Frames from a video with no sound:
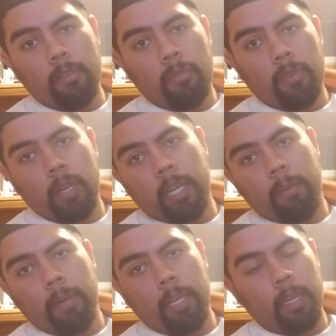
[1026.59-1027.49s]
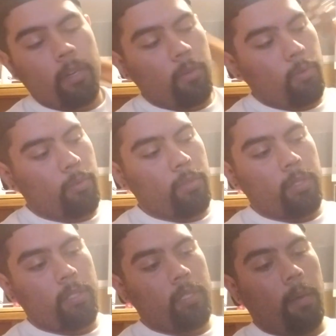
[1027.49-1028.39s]
For anybody
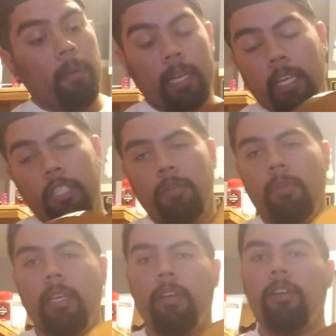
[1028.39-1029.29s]
who's a mariachi player,